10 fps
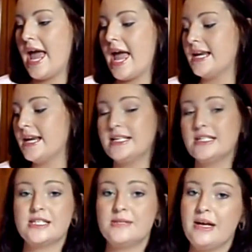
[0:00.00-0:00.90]
and
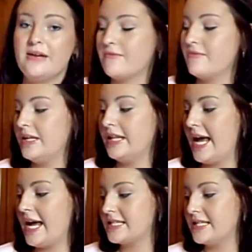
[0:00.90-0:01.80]
it's just been really
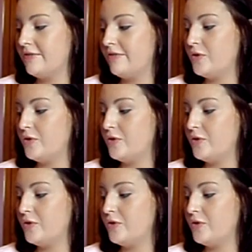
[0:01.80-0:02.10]
excellent